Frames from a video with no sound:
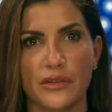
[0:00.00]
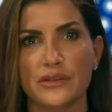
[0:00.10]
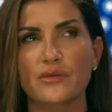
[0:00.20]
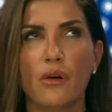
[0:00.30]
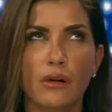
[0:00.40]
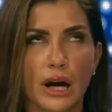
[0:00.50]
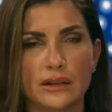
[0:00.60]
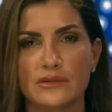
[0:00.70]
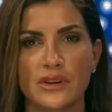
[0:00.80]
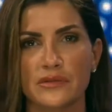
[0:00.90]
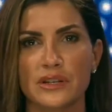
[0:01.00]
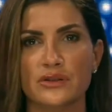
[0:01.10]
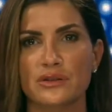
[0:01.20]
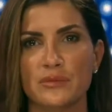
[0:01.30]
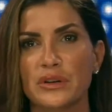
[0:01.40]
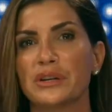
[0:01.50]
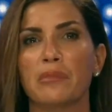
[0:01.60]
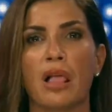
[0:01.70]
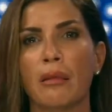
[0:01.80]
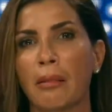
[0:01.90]
There's all kinds of definitions of beauty,
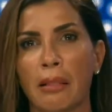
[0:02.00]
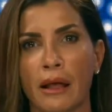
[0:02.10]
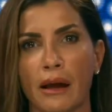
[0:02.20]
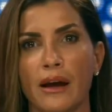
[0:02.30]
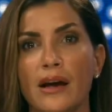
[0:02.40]
blah, blah, blah.